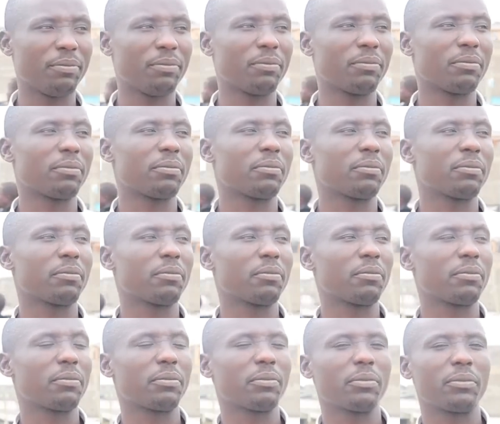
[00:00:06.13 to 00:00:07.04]

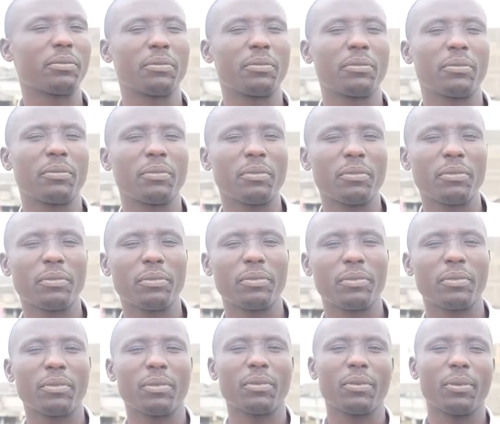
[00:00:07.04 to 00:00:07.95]

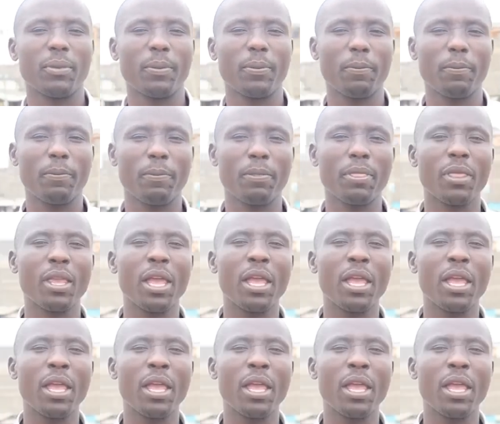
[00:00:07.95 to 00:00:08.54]
No one is speaking in this clip.